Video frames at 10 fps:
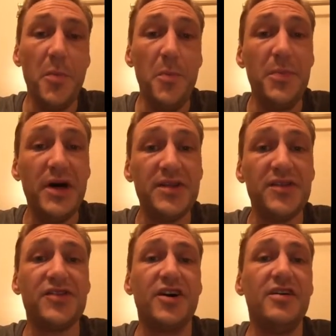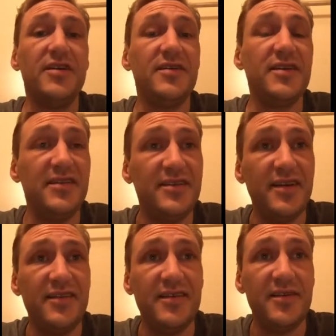but the strongest
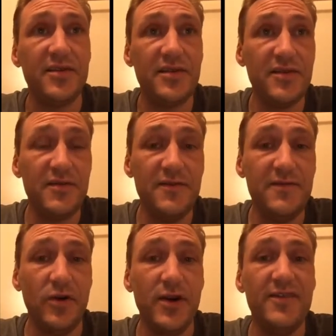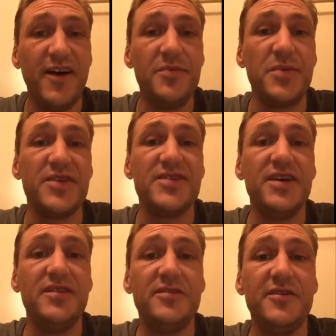consensus,
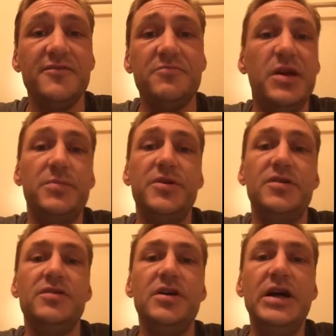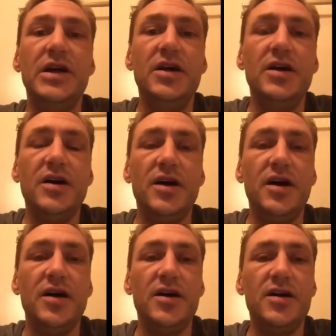45% of people
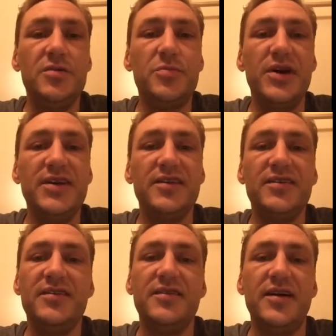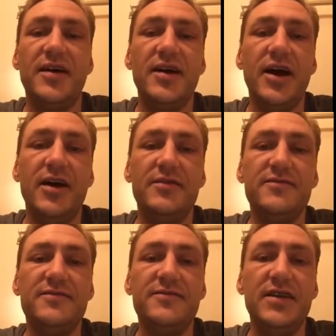predicted that I have
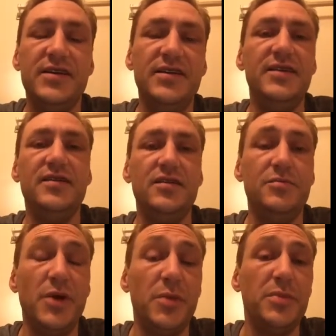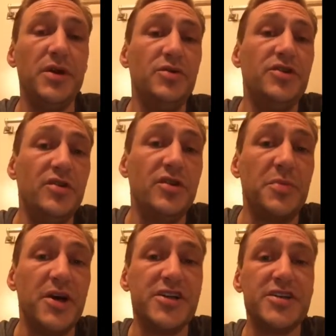indeed a blue
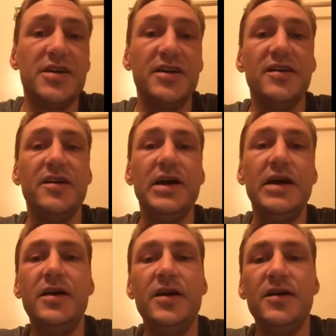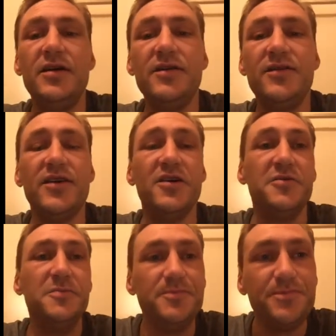toothbrush.
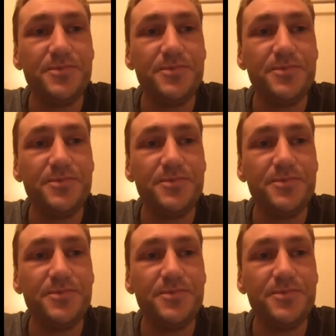So